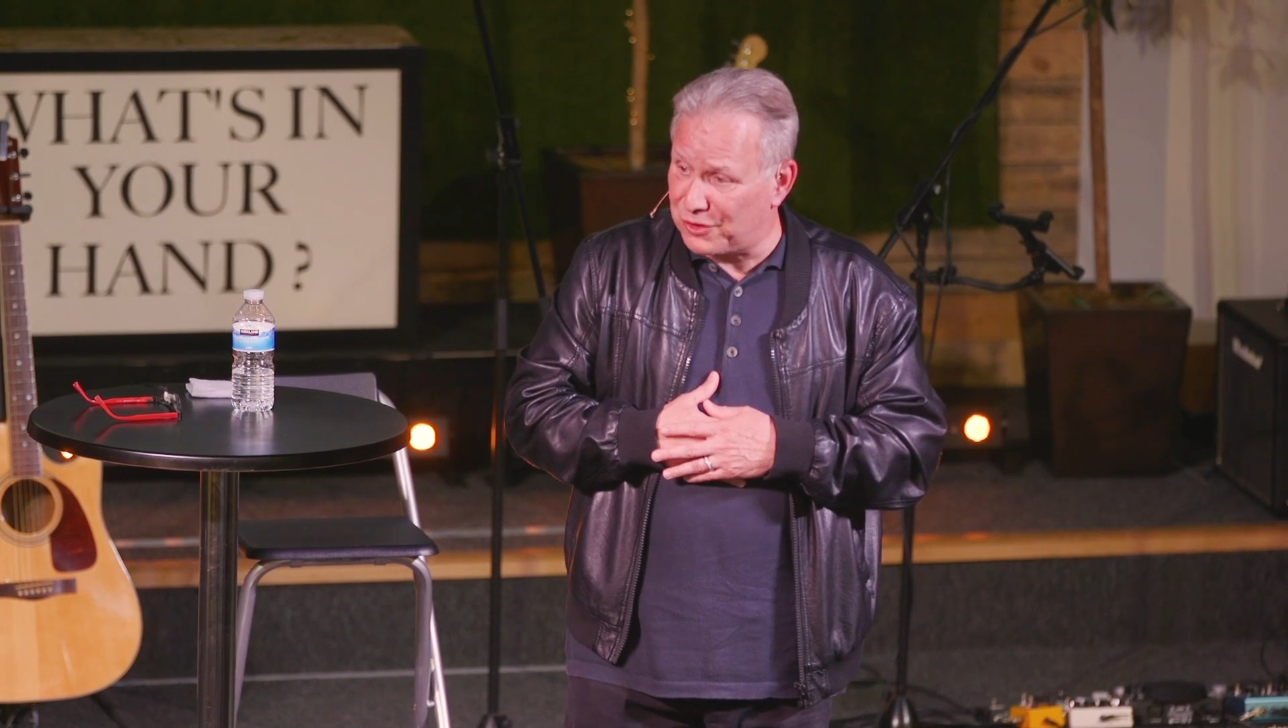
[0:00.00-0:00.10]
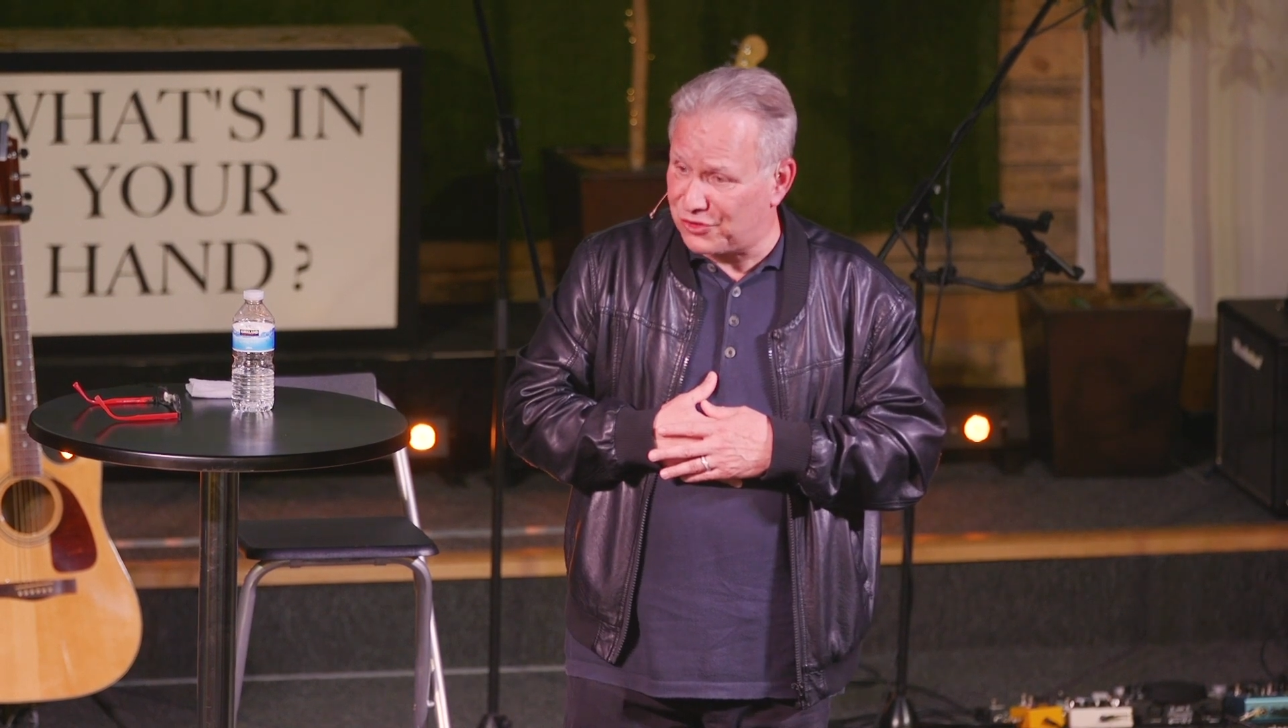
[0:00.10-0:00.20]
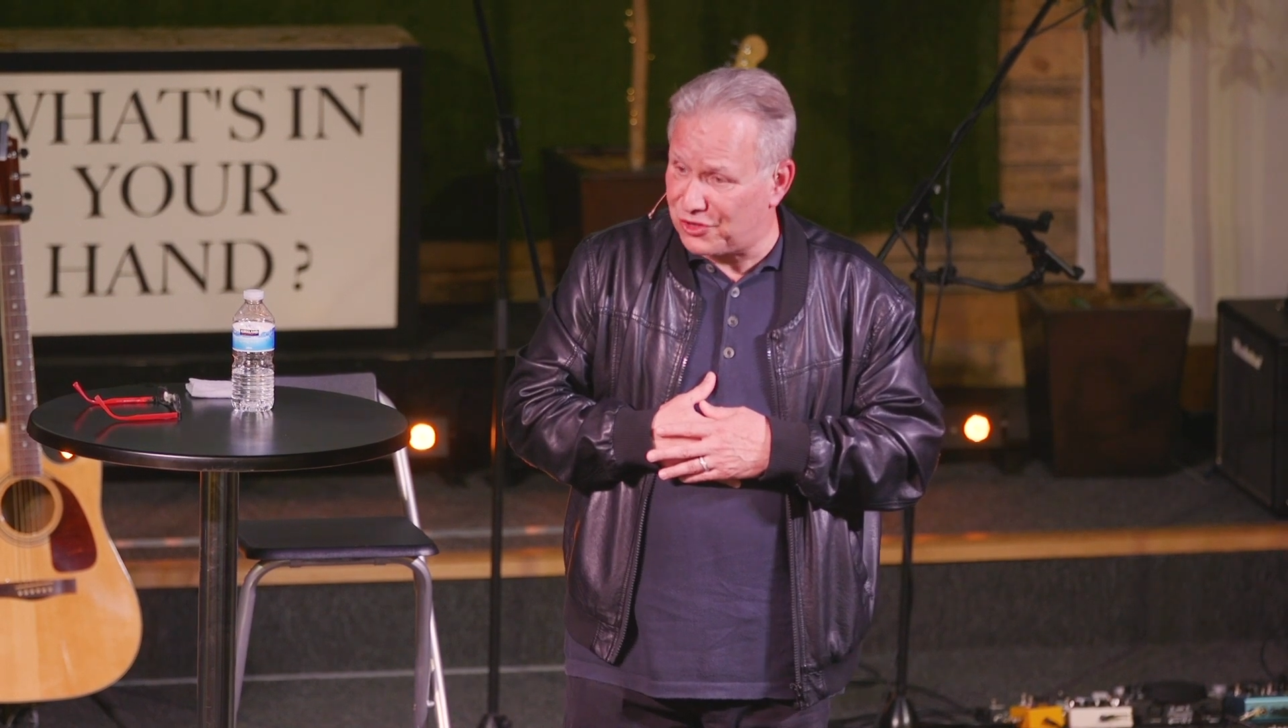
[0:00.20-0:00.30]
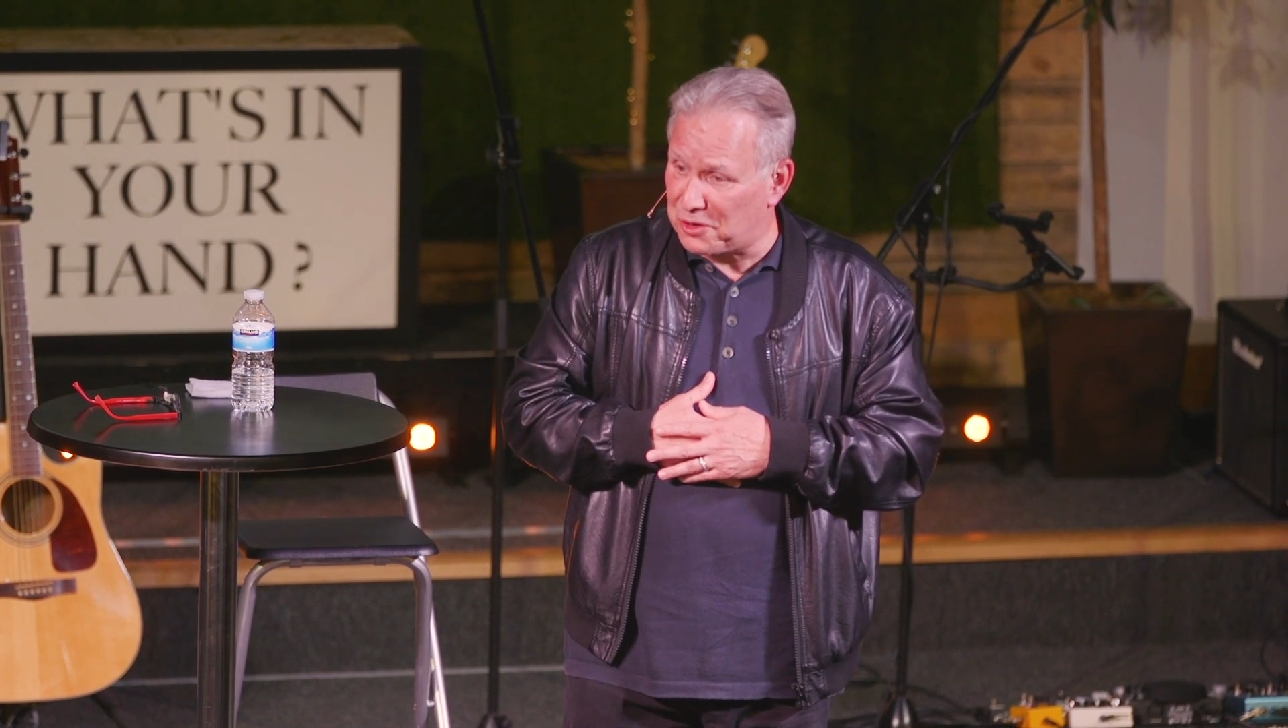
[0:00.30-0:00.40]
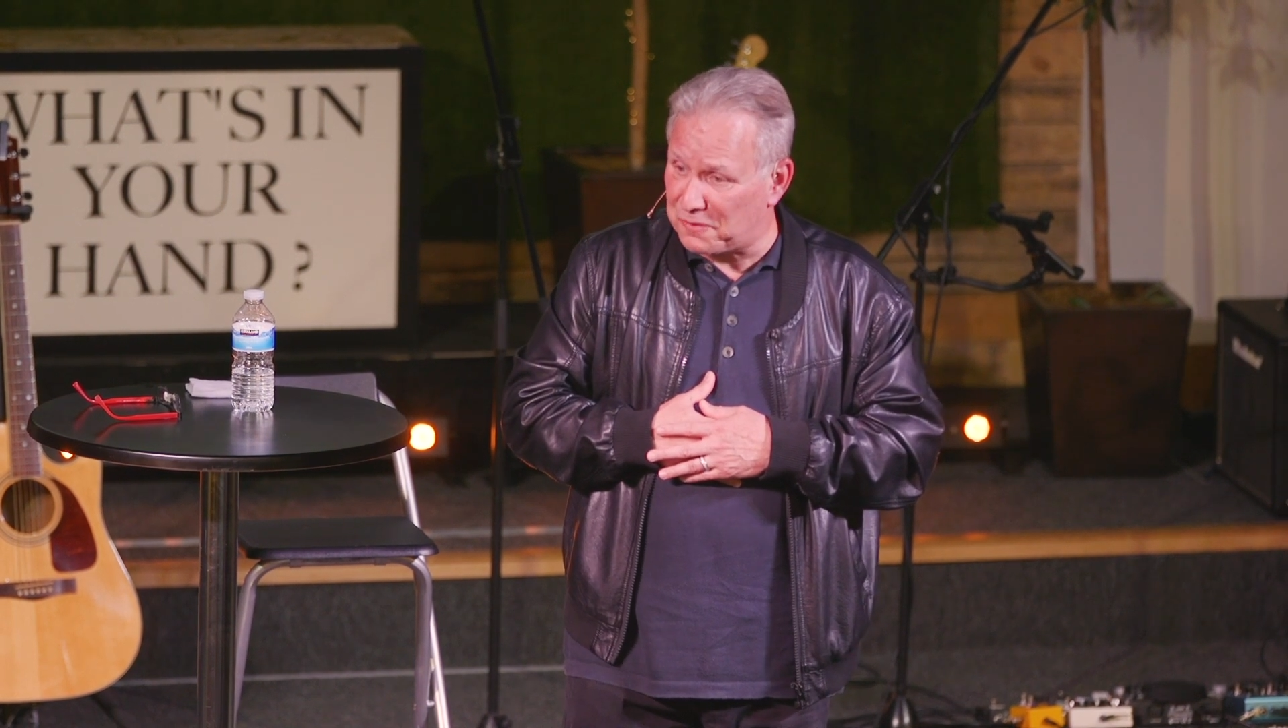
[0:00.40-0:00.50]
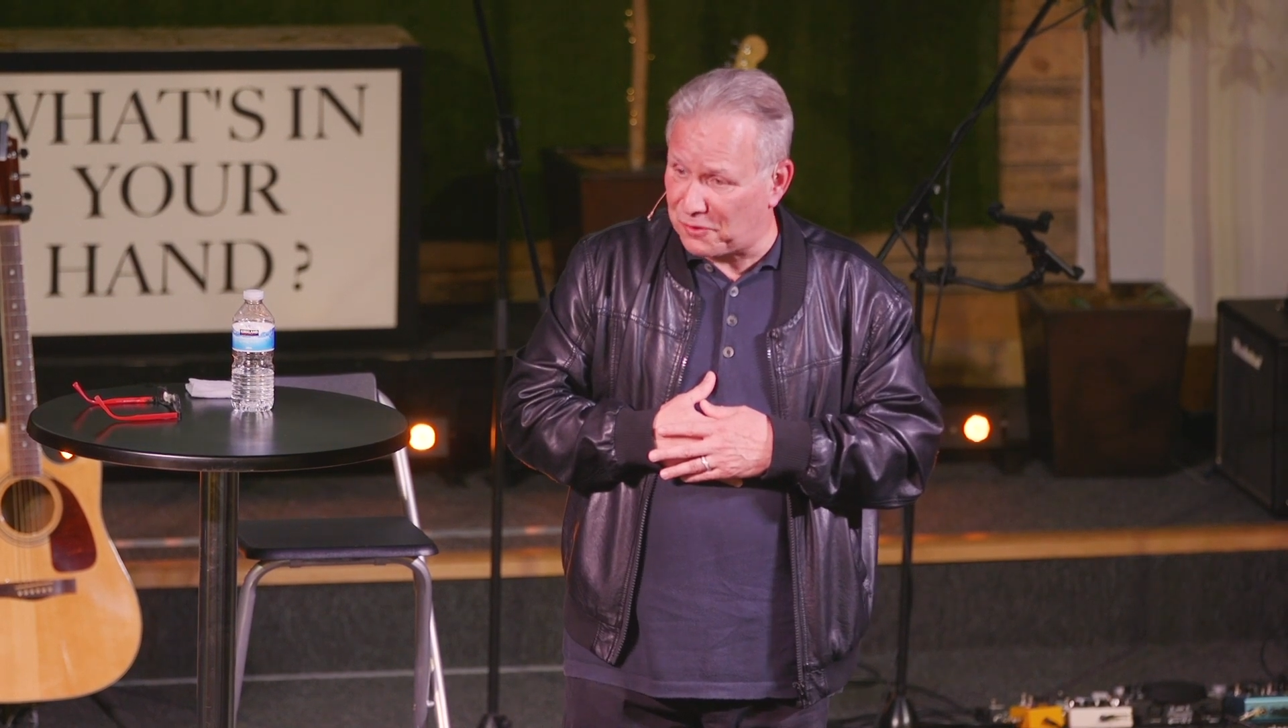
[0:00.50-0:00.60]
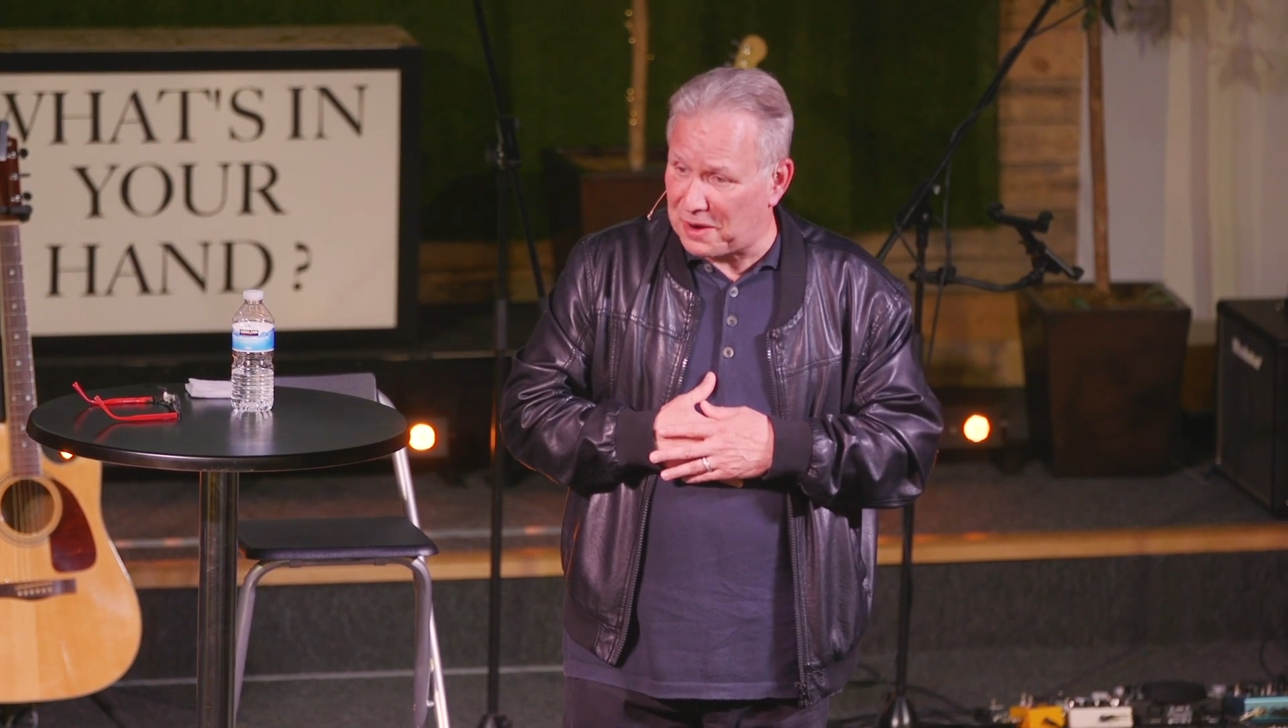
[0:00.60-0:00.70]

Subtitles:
of good cheer,